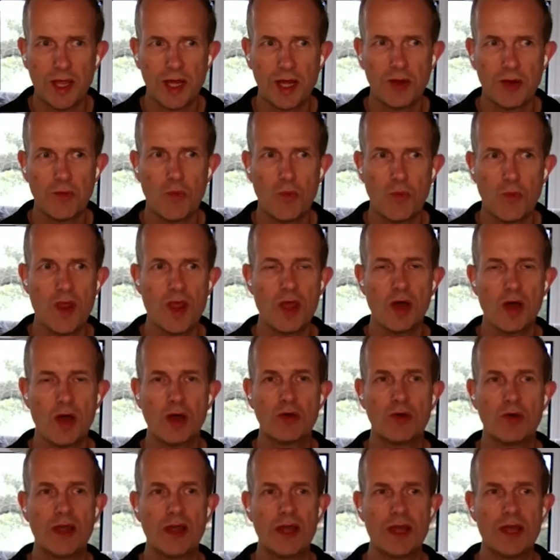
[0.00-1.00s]
aware, you know,
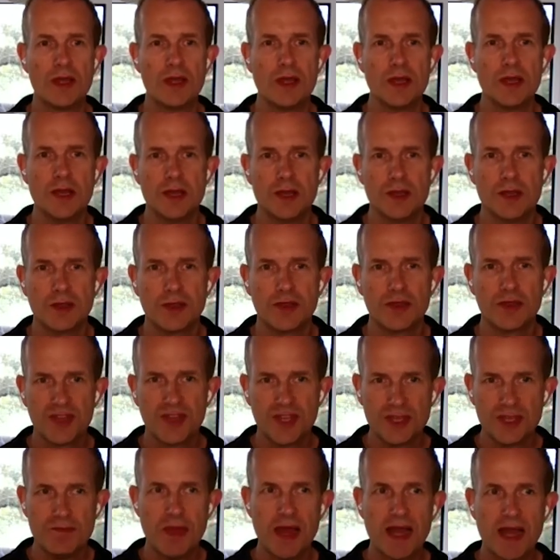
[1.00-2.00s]
we are a
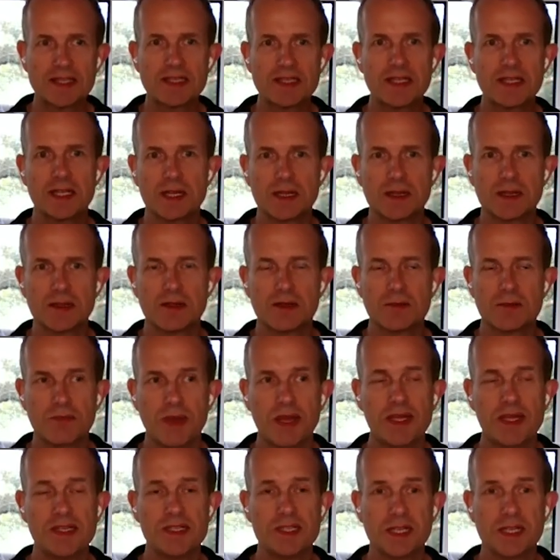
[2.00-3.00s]

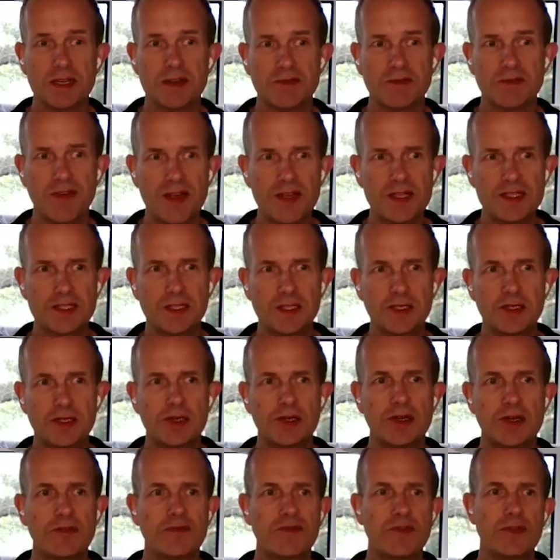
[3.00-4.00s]
thematic based
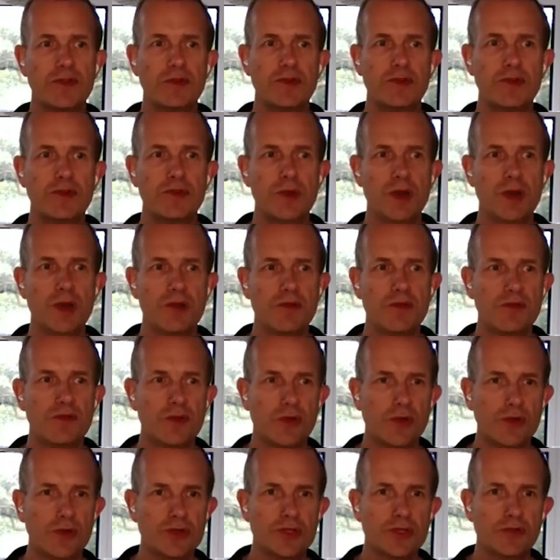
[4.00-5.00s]
investor if you
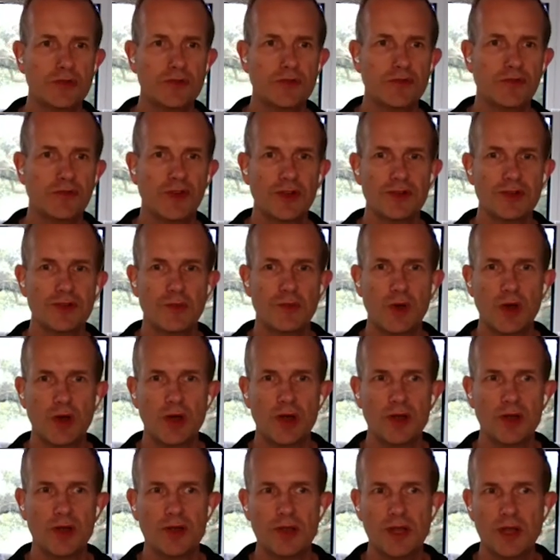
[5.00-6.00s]
you know if you looked at
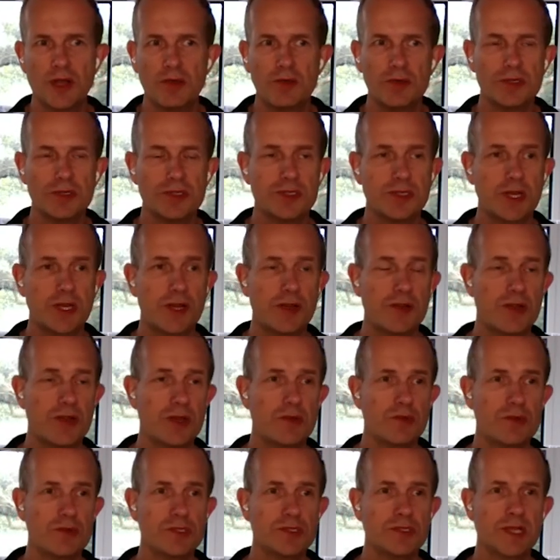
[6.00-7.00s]
fund one there was
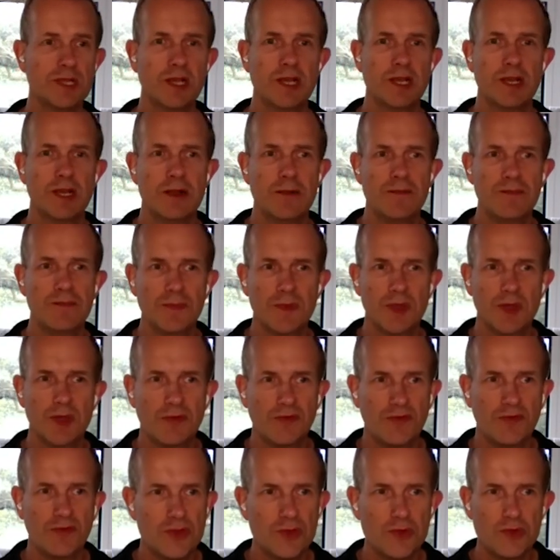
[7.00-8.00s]
you know there was
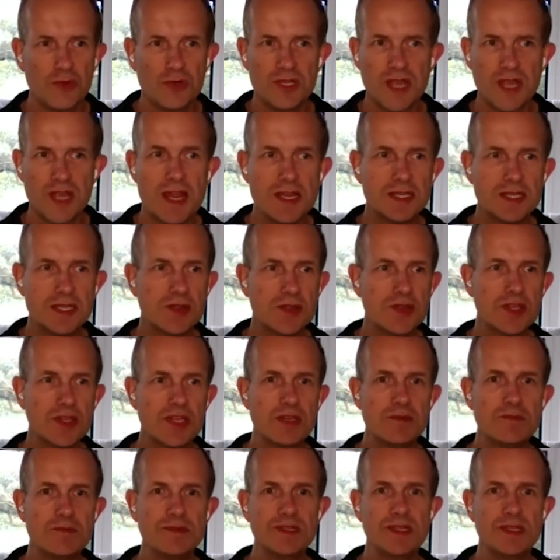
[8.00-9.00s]
a few
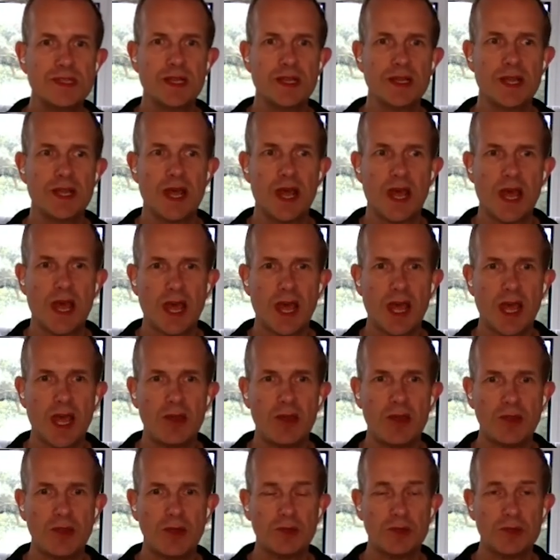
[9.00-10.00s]
data themes in
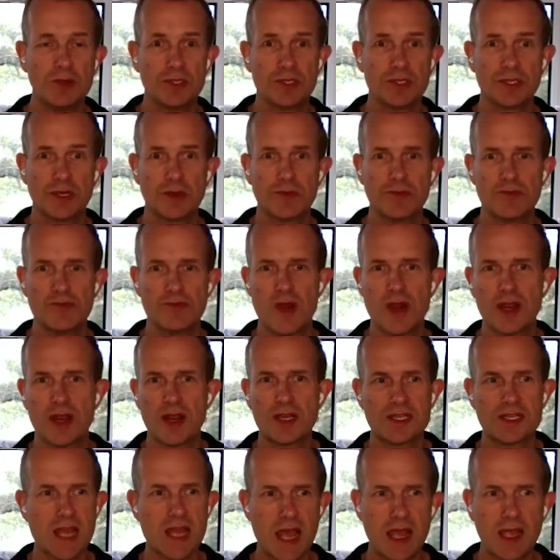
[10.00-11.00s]
there there was
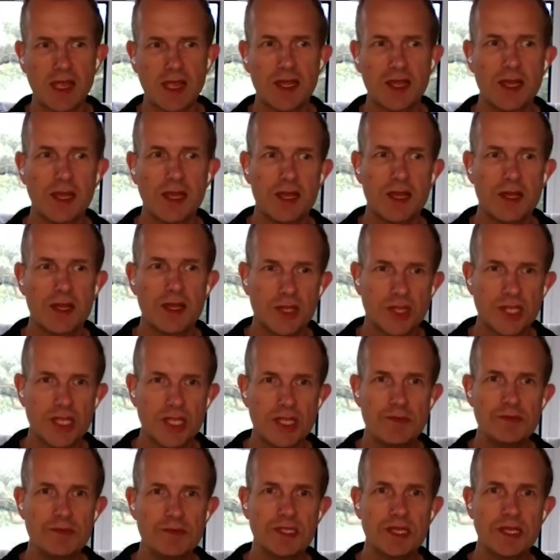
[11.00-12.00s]
some reg tech
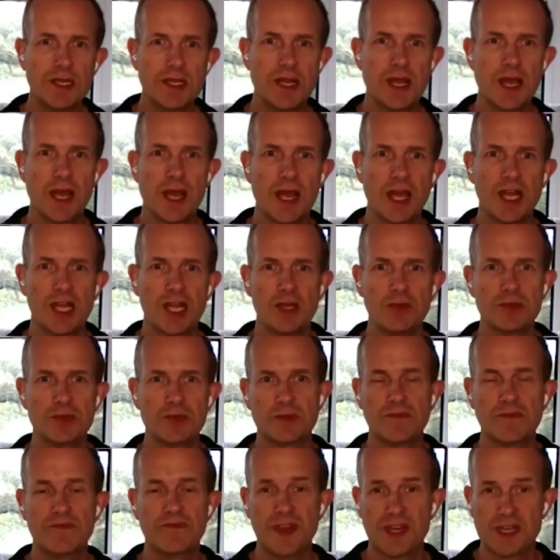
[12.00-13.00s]
themes in
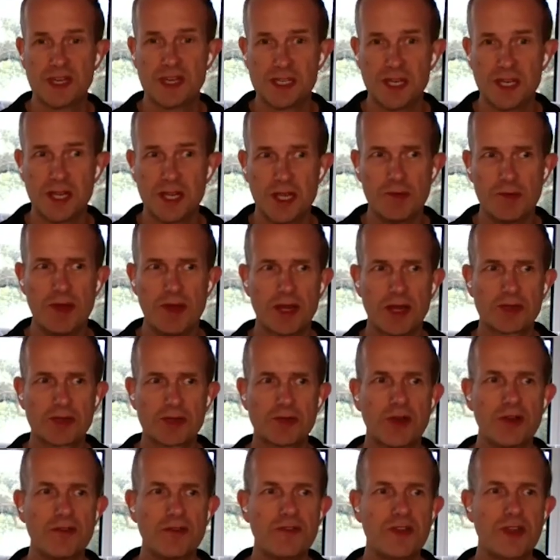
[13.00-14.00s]
there there was some fixed
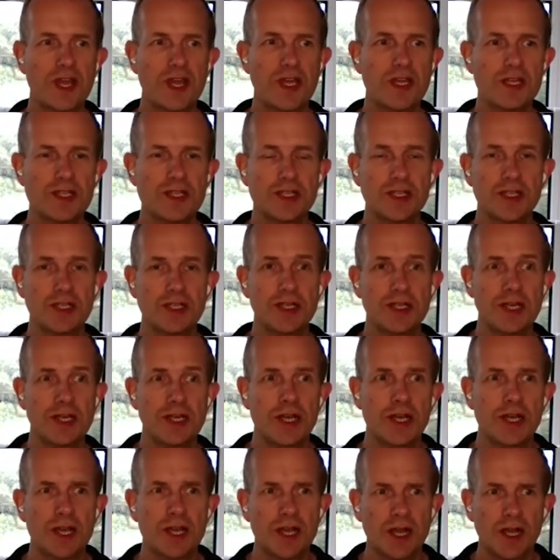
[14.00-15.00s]
income
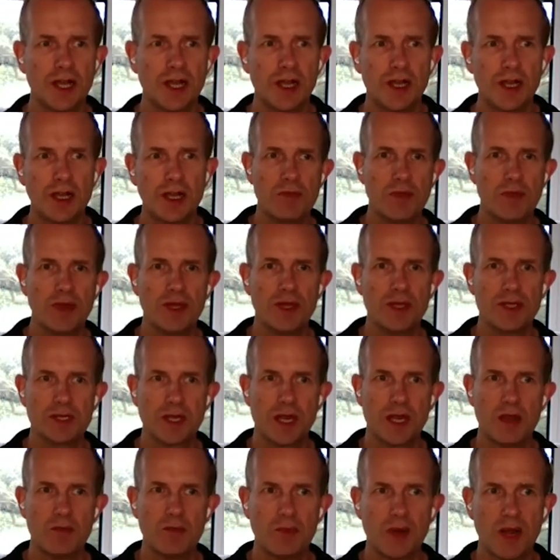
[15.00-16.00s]
electronification type
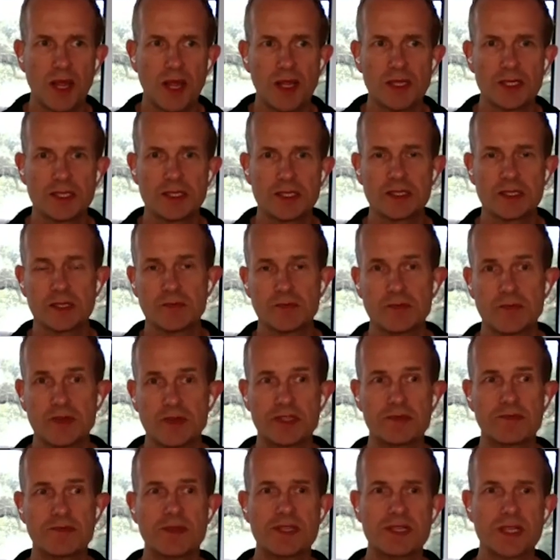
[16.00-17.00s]
uh, type plays and
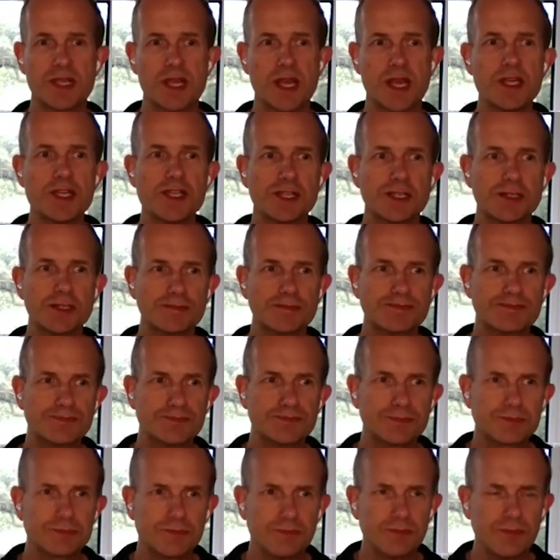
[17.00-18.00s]
some risk
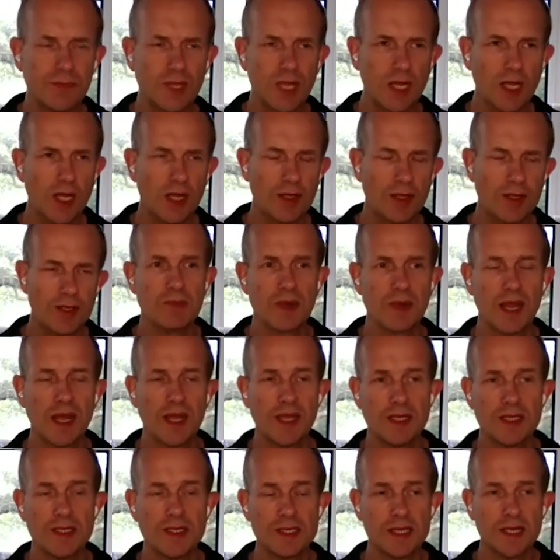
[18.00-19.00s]
mitigation
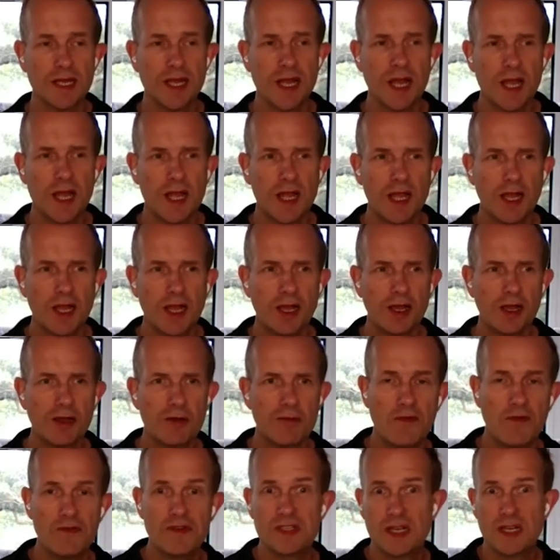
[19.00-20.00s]
type plays
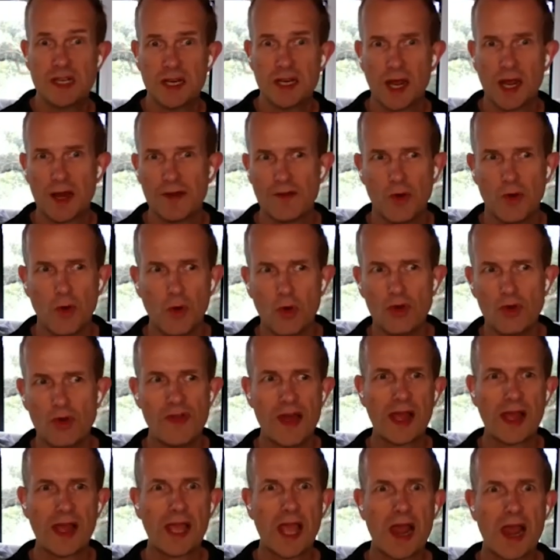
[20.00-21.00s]
obviously kind of
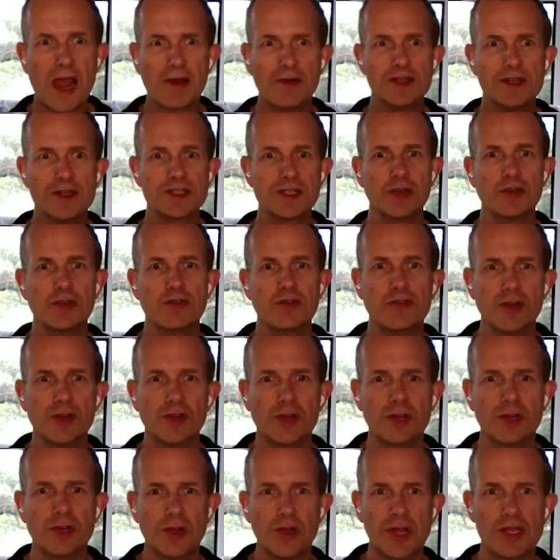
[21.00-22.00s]
all of that carries
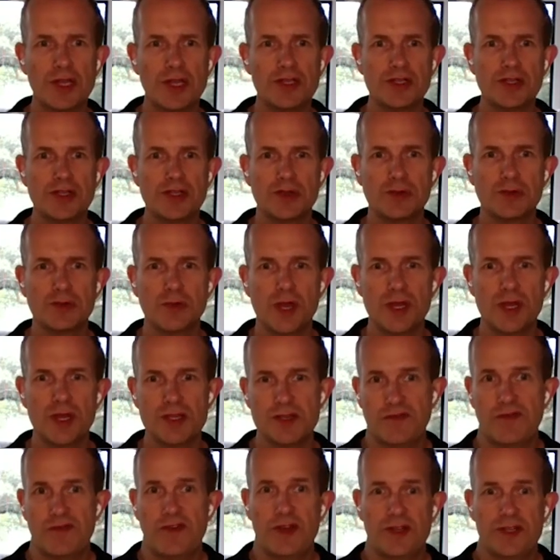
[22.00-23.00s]
over
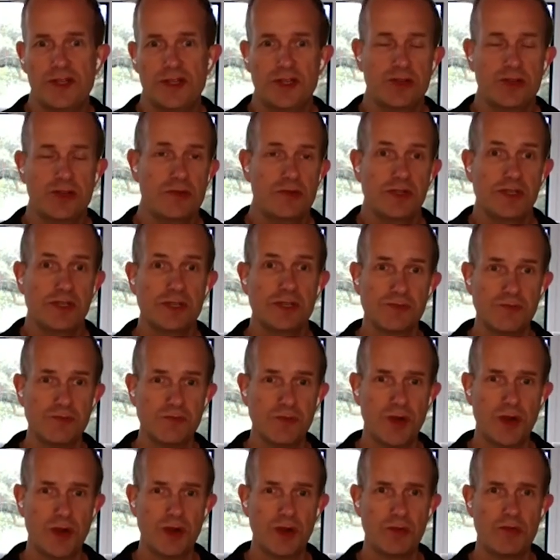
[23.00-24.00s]
into into fund two
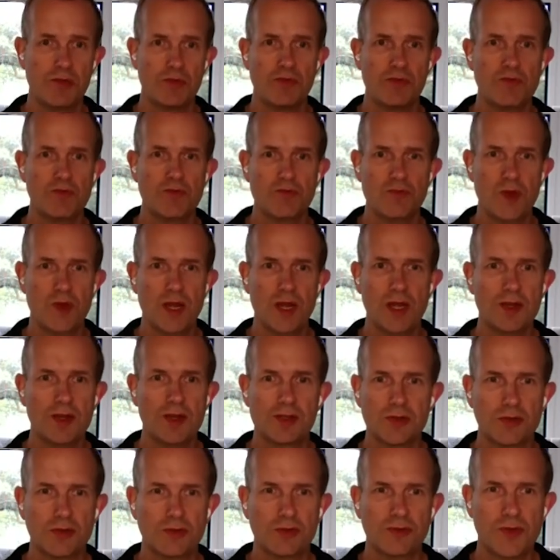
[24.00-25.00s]
which is you know
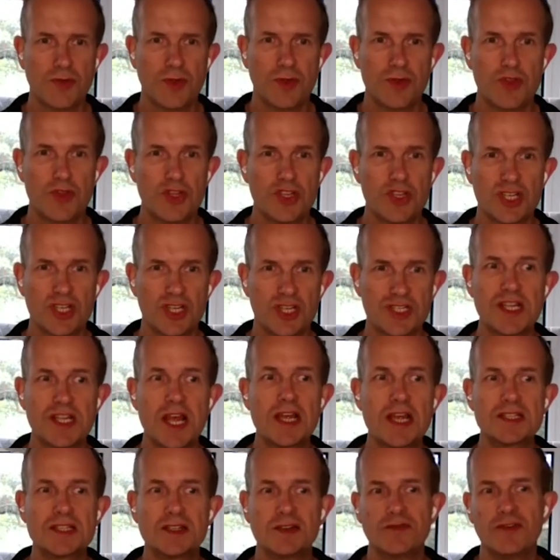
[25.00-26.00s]
really sort of the
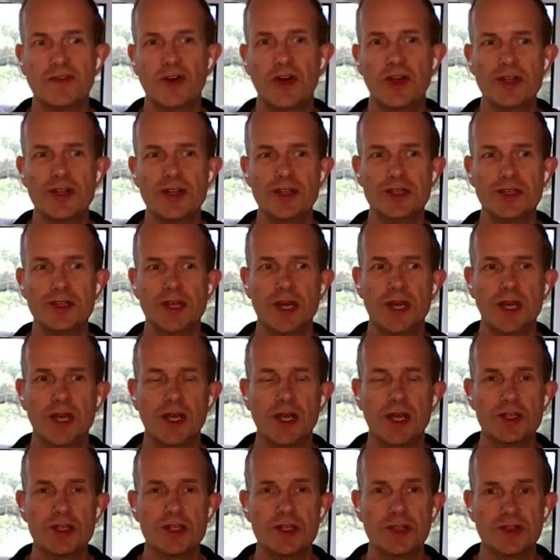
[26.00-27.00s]
successor
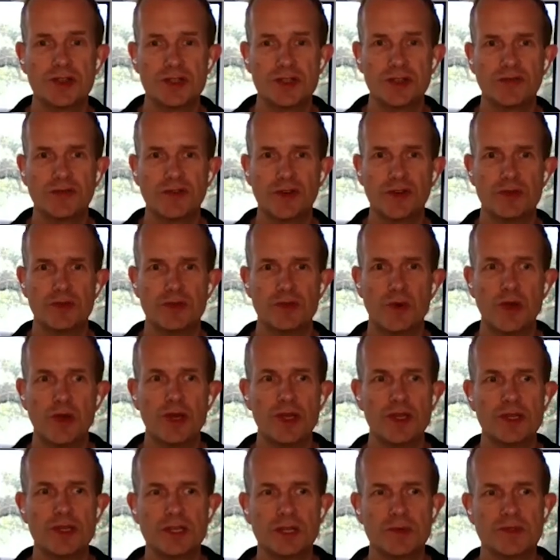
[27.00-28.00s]
fund uh, to, to
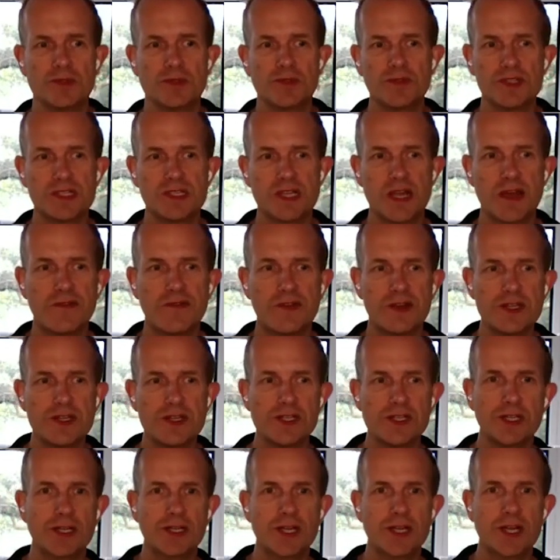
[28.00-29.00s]
fund one in terms of its
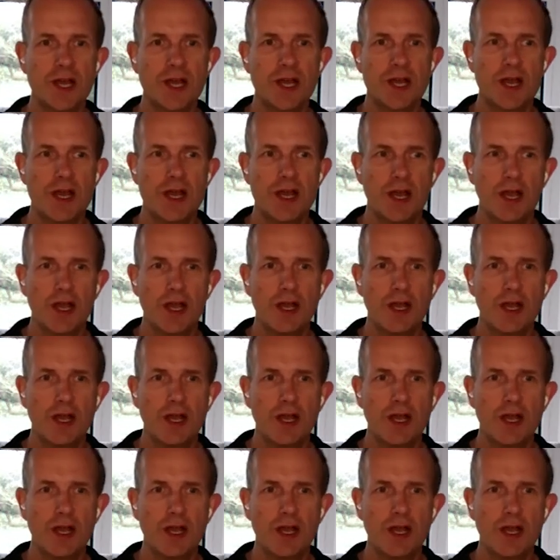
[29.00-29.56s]
definition